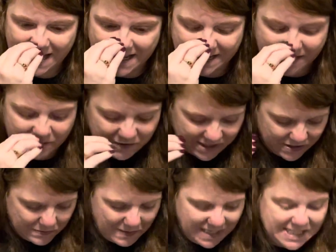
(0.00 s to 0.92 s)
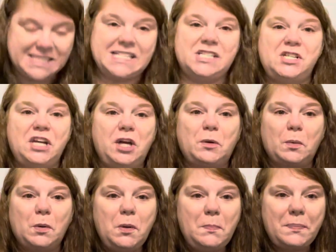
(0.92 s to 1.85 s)
I went to my stitchy
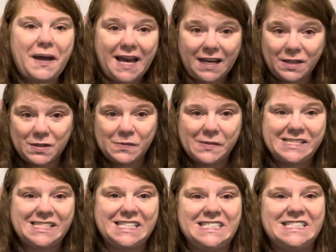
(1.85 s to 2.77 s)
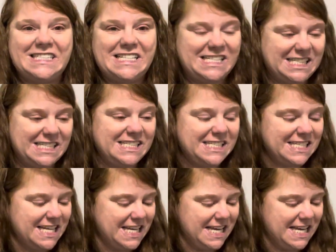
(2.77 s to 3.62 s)
group at Always in Stitches.